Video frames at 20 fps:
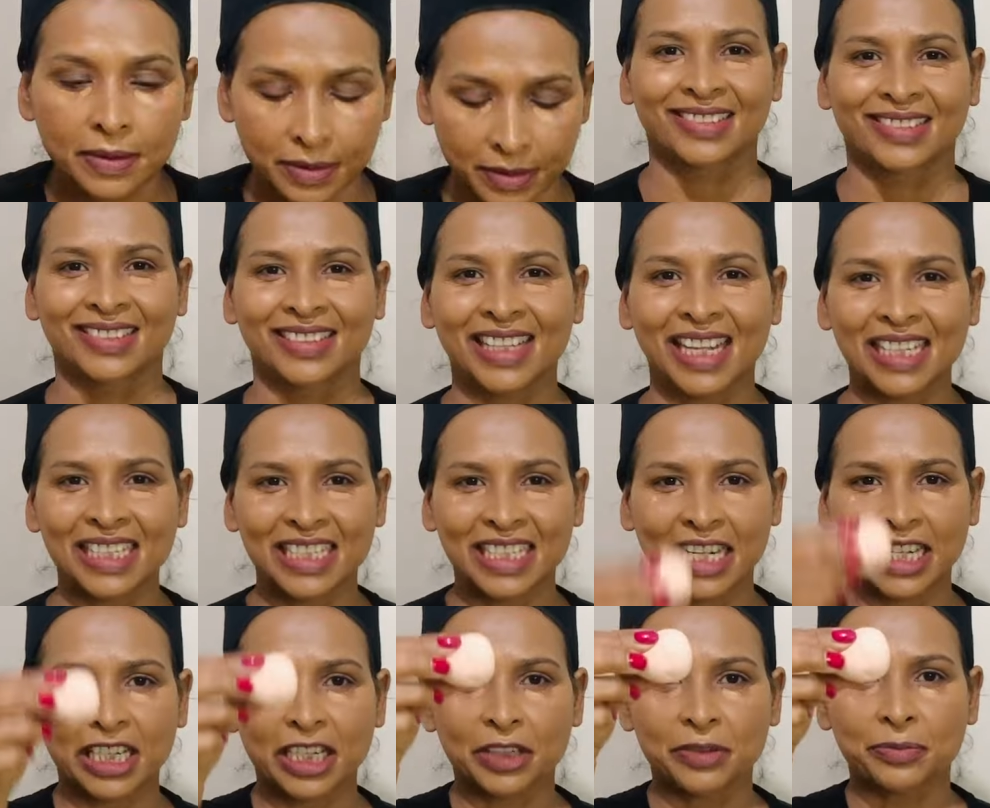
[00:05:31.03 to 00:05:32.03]
Then
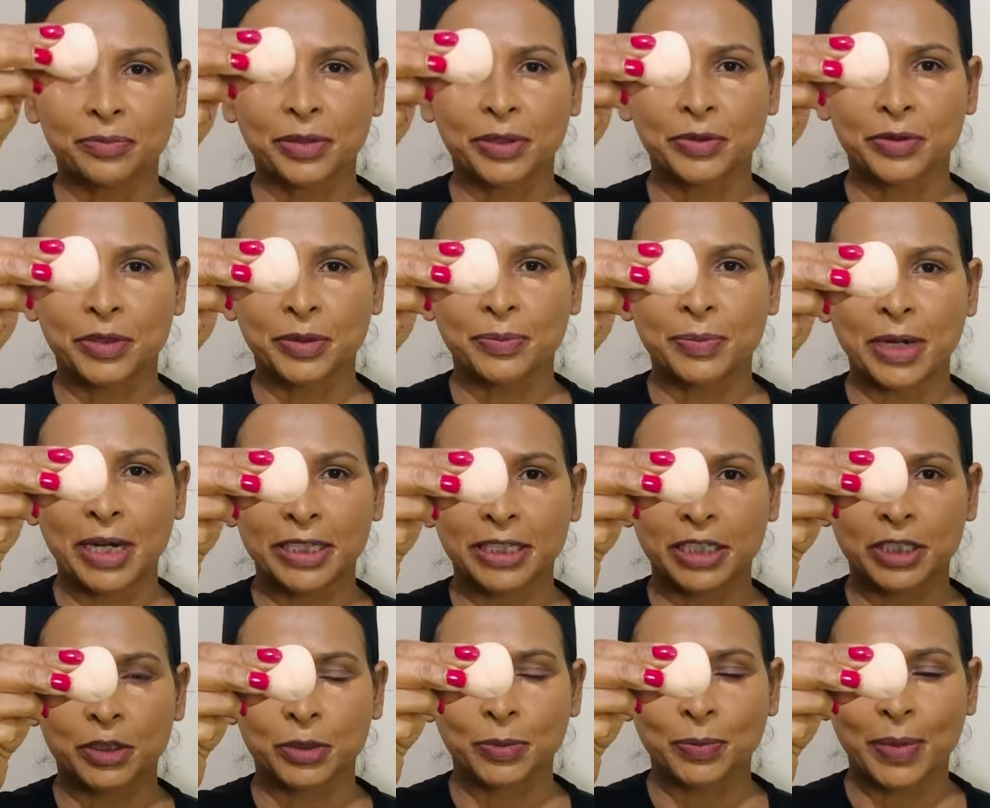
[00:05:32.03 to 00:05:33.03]
taking beauty
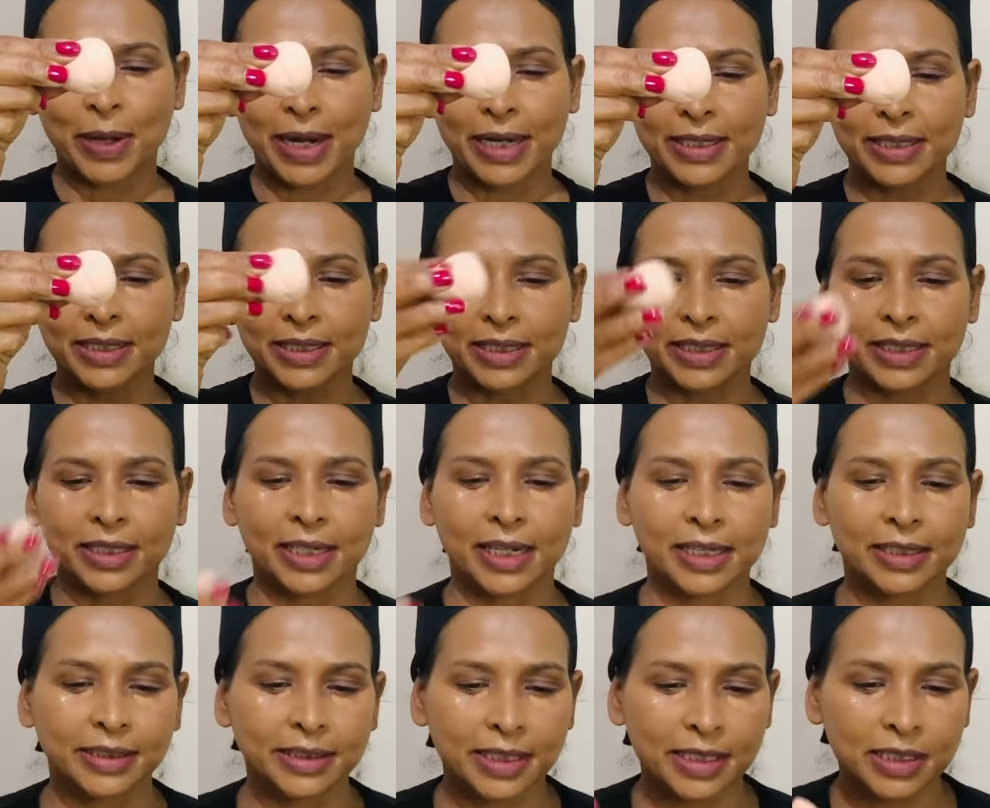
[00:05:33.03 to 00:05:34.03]
blender to blend
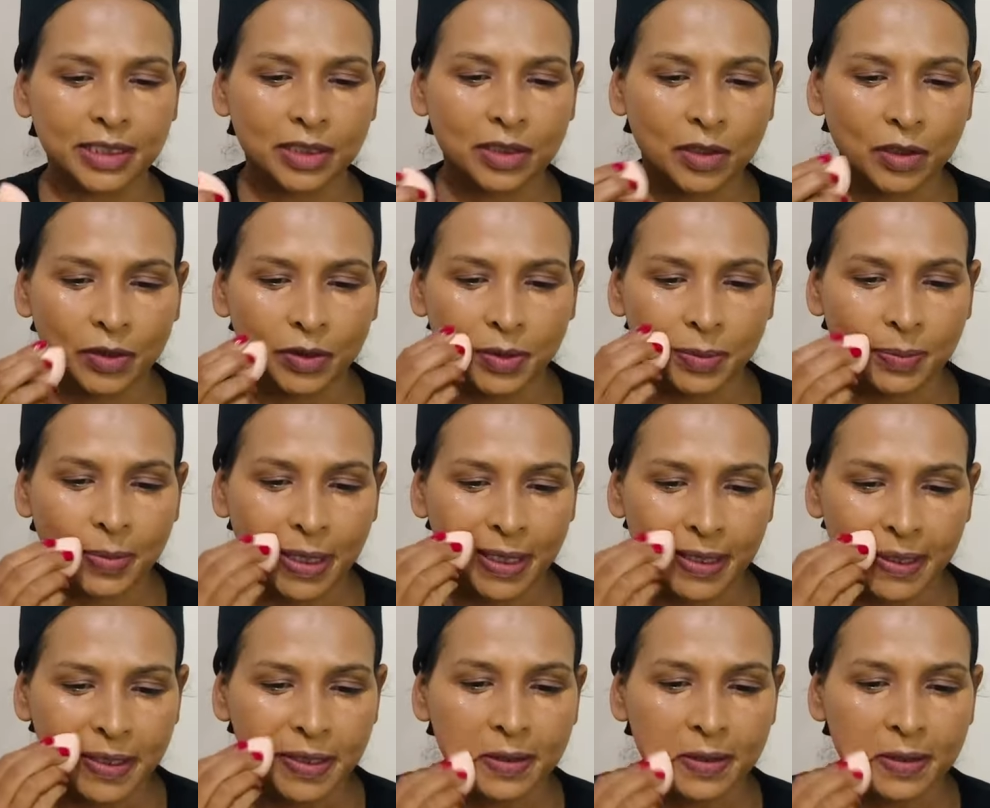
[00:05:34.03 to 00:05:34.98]
and just going to blend.